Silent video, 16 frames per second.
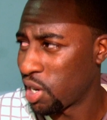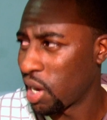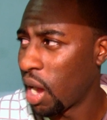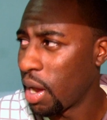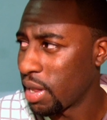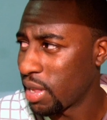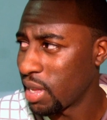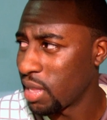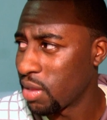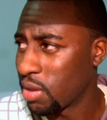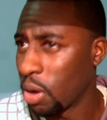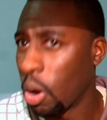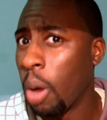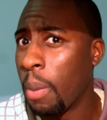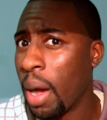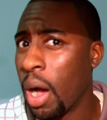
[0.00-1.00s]
a childish
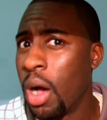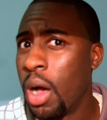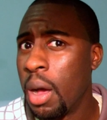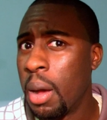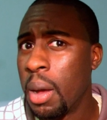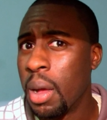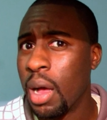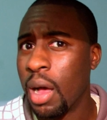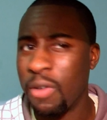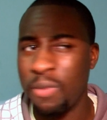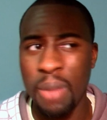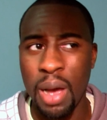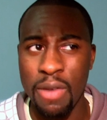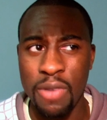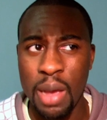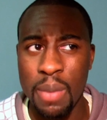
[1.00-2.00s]
insult about
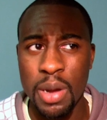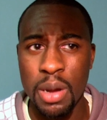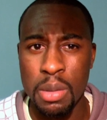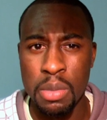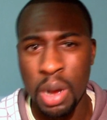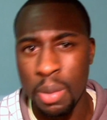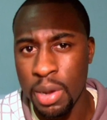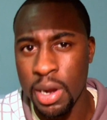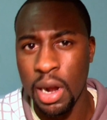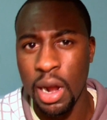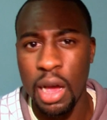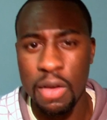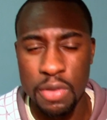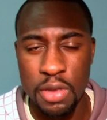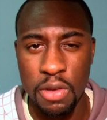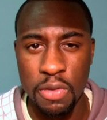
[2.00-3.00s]
my family, but I'm going to
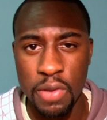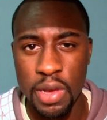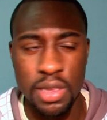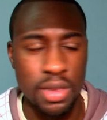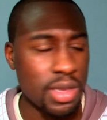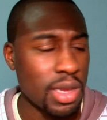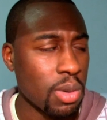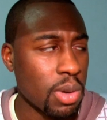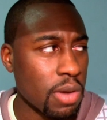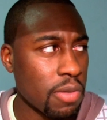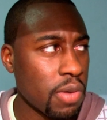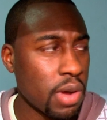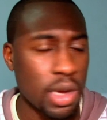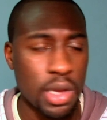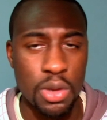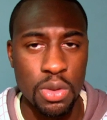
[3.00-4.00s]
laugh in their face and say, what the
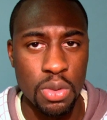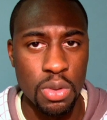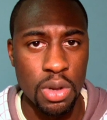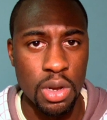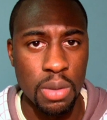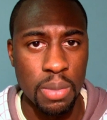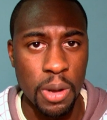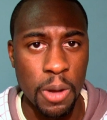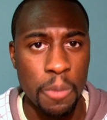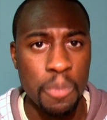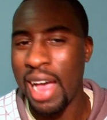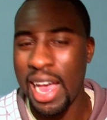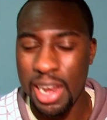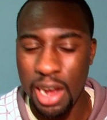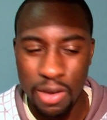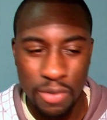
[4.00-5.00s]
fuck are you talking about?
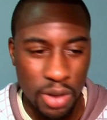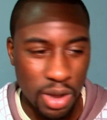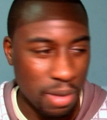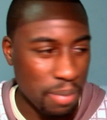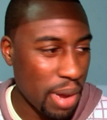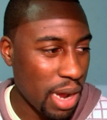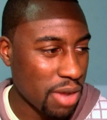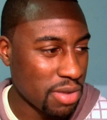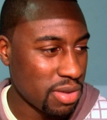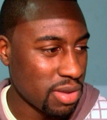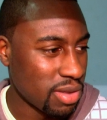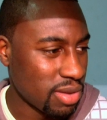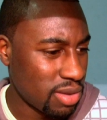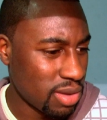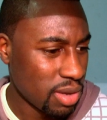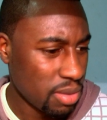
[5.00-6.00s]
I had other
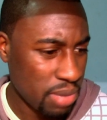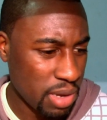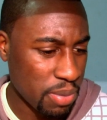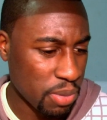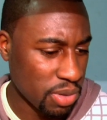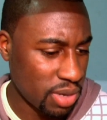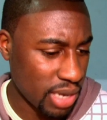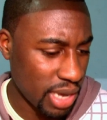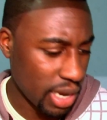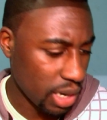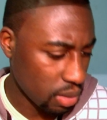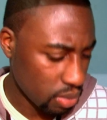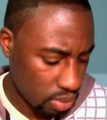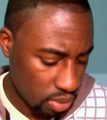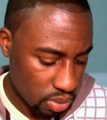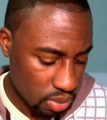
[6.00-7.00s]
comparisons, people
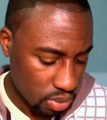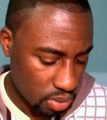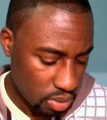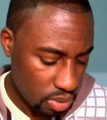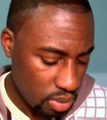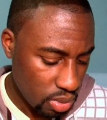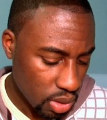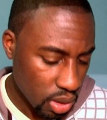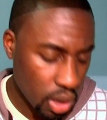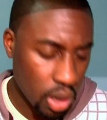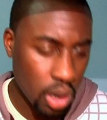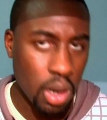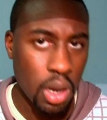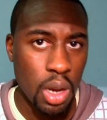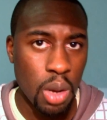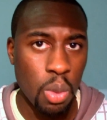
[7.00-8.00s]
saying,
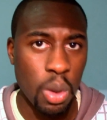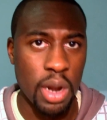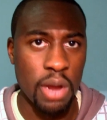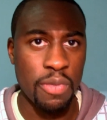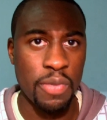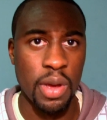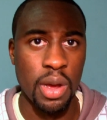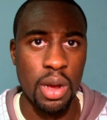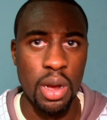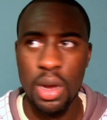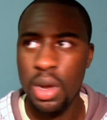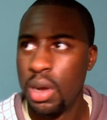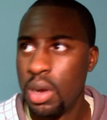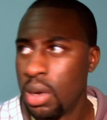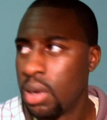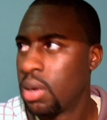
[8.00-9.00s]
oh, what if
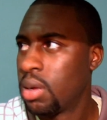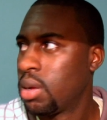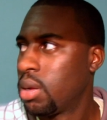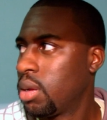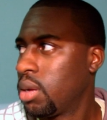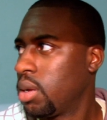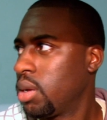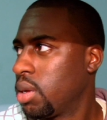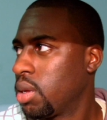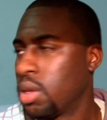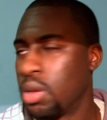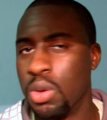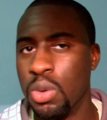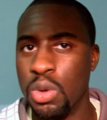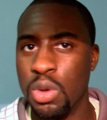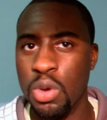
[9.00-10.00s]

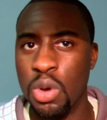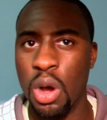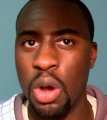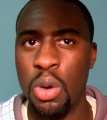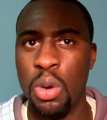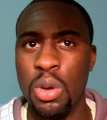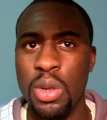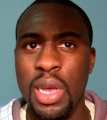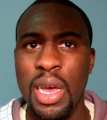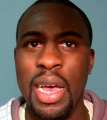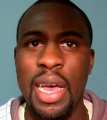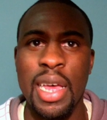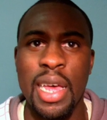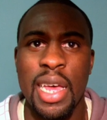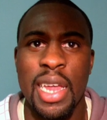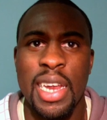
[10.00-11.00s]
you got called
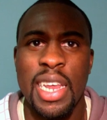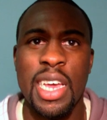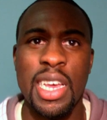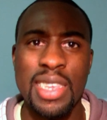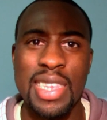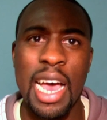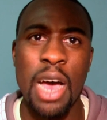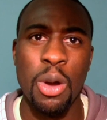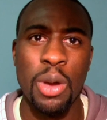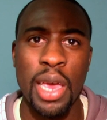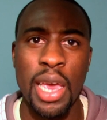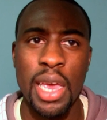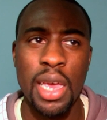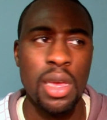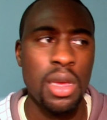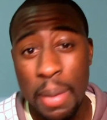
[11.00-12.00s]
a nigger, is that
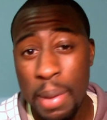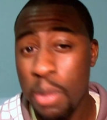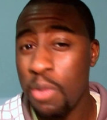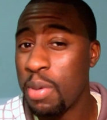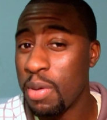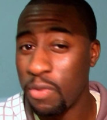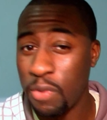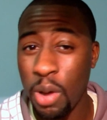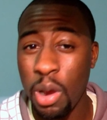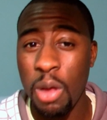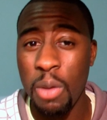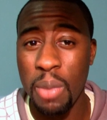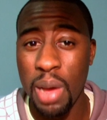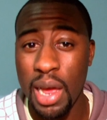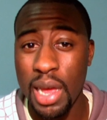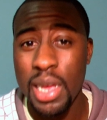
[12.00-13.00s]
okay? People have been
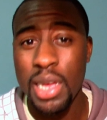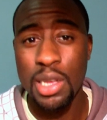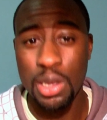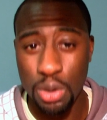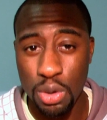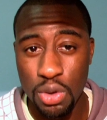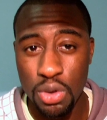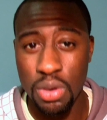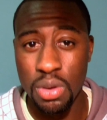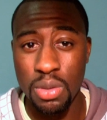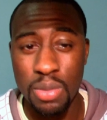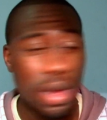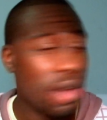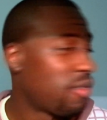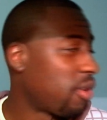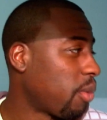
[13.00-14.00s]
following my
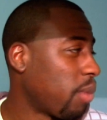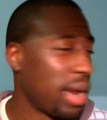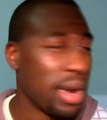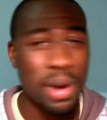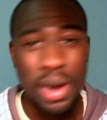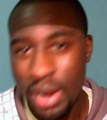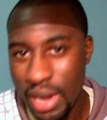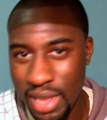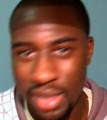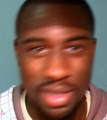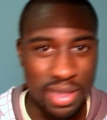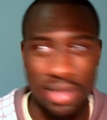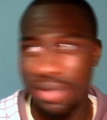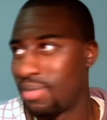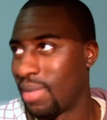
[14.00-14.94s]
YouTube from when it,